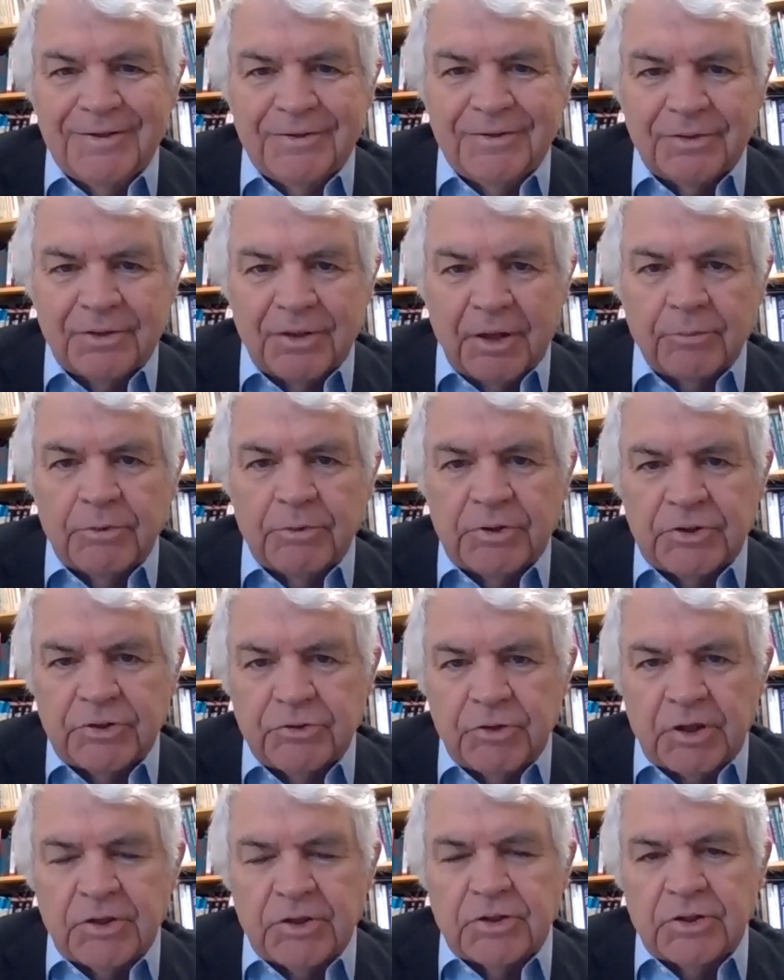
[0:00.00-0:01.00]
not
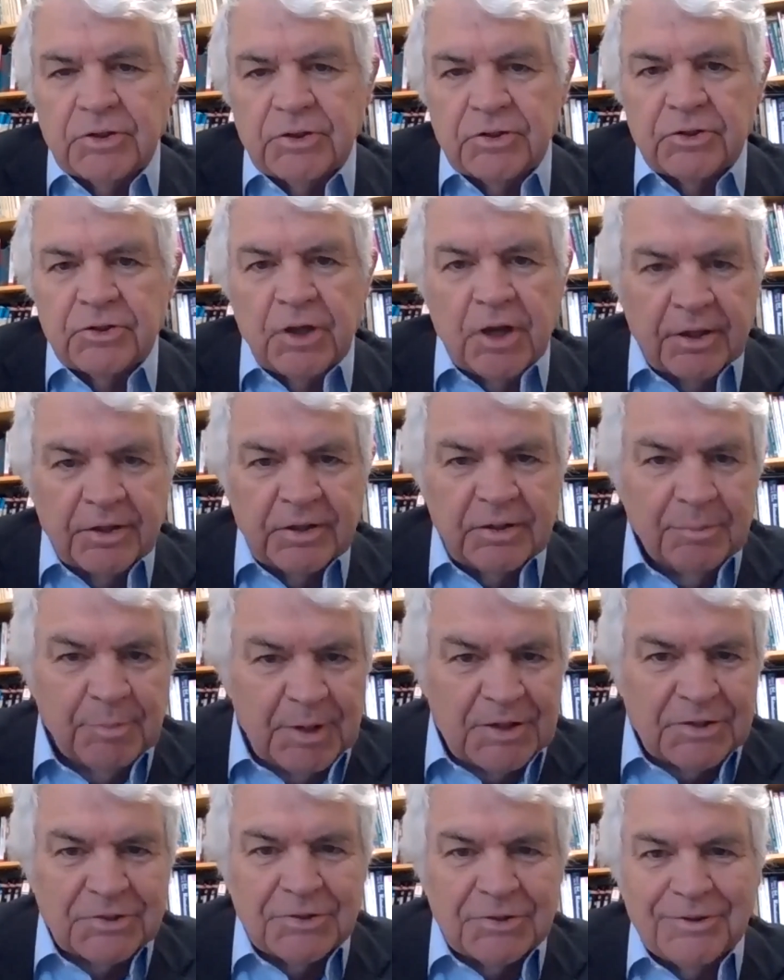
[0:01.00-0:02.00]
restrictions on
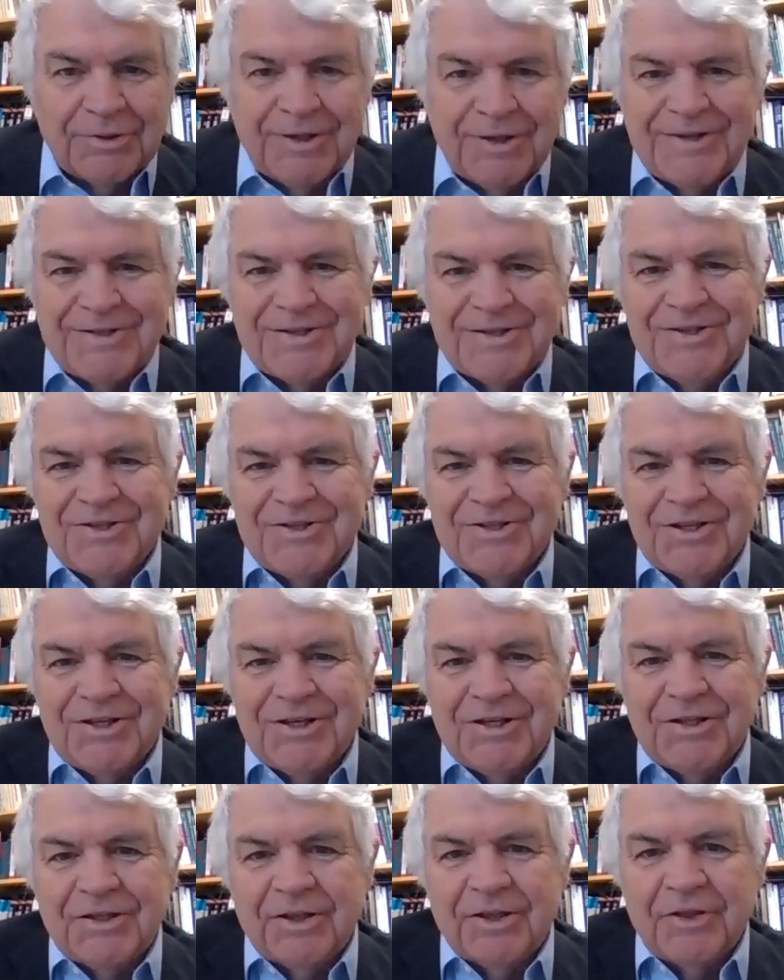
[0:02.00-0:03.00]
occupational
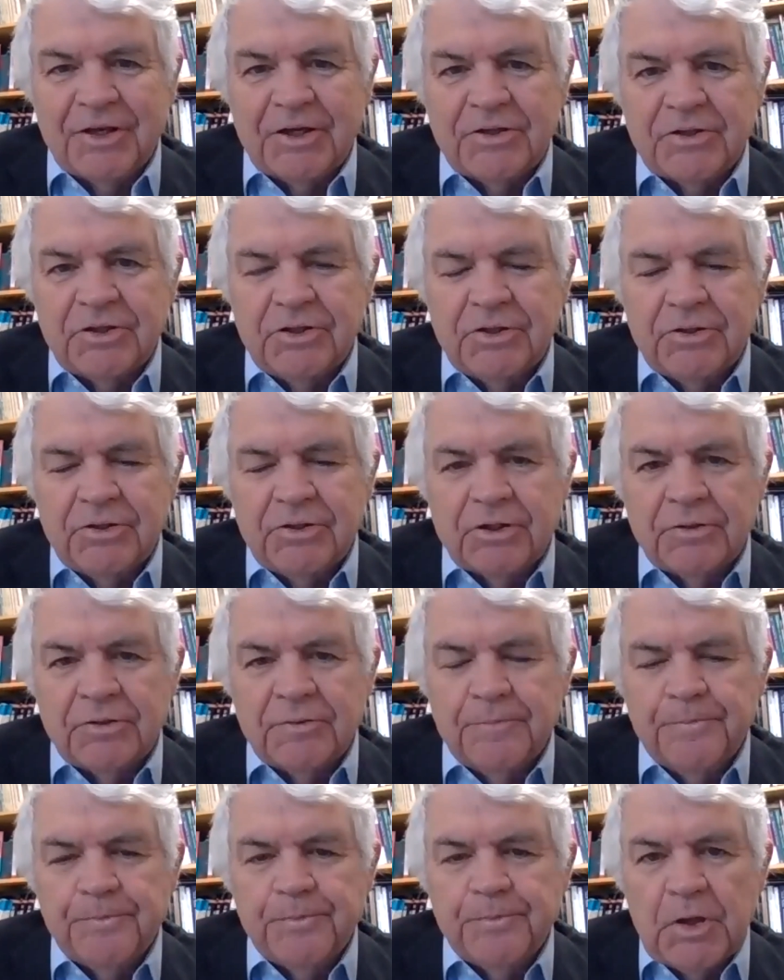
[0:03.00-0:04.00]
licensing, the things that you
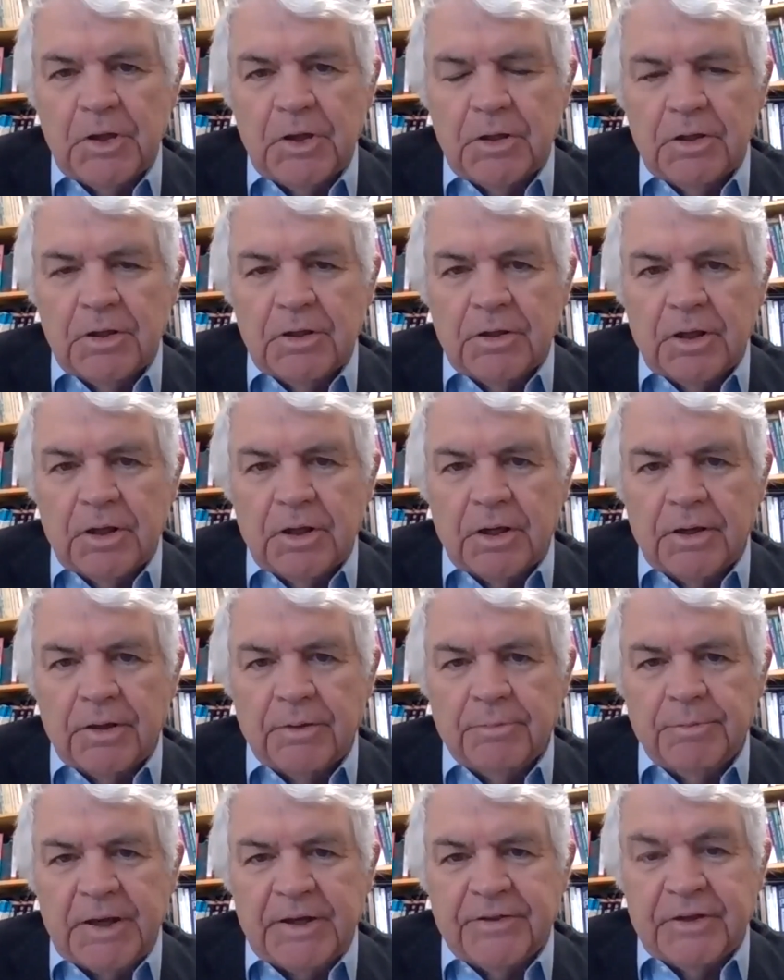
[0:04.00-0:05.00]
can
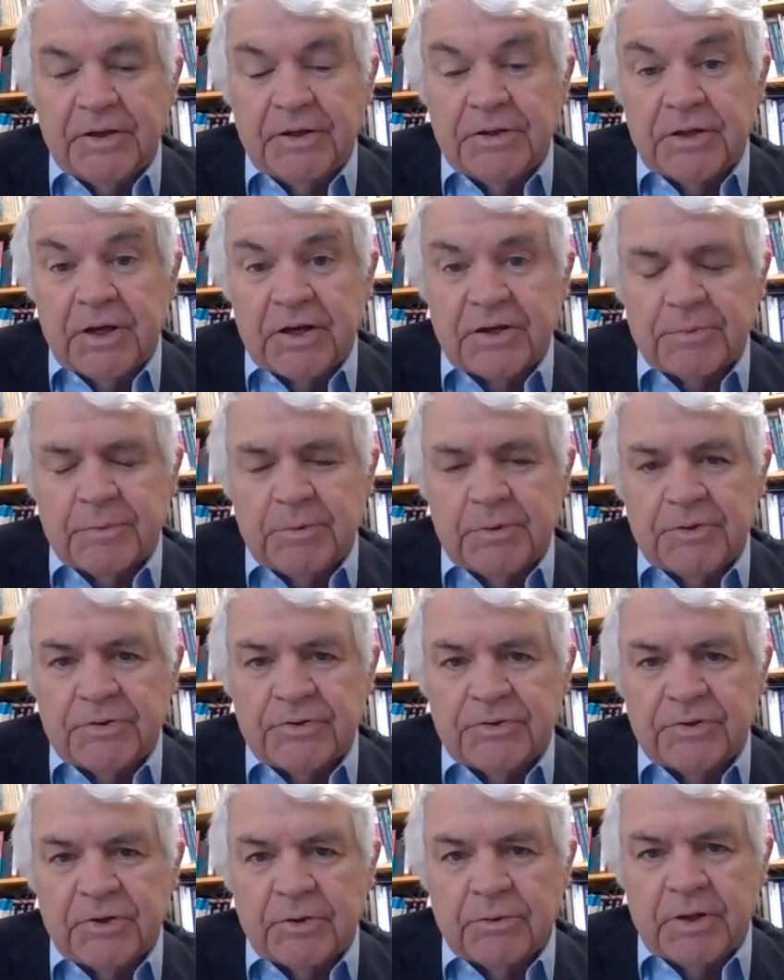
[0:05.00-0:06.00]
make the adjustments.
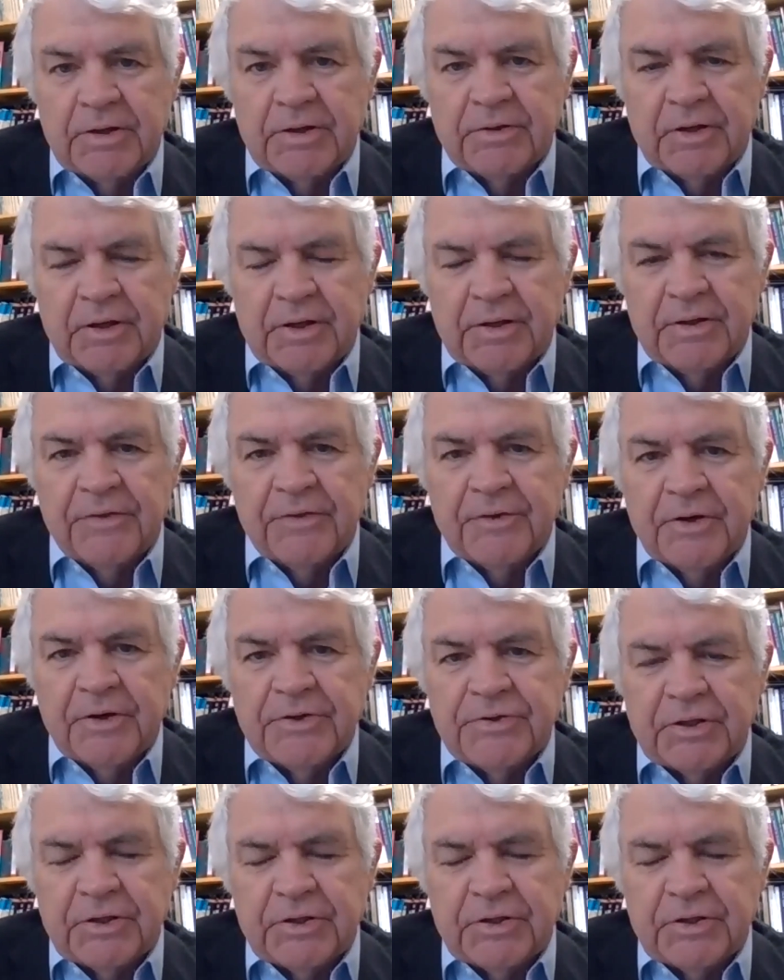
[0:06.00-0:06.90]
So I think there's a